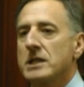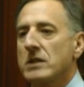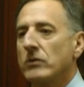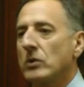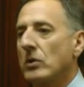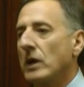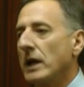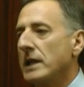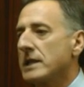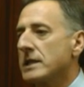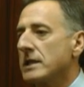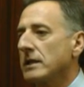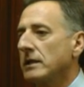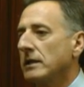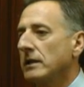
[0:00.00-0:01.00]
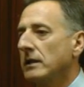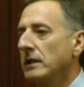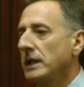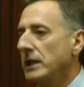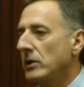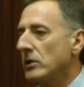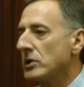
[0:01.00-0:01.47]
civil rights
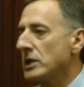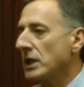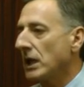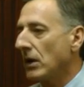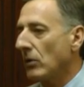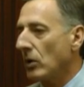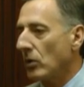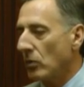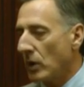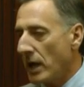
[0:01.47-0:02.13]
leaders in their own